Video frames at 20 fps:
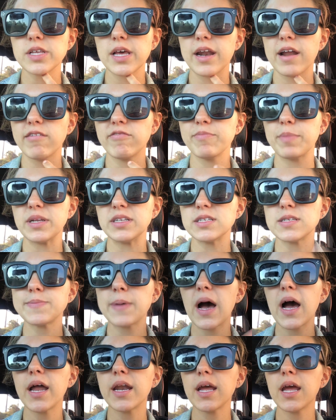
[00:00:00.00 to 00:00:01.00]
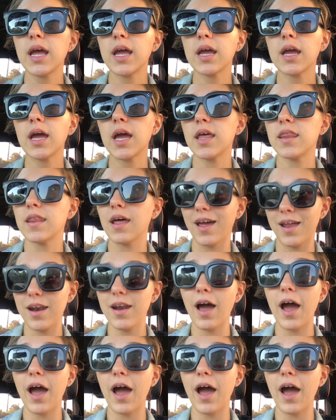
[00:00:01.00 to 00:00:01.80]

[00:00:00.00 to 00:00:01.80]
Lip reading: that I've been spotting and that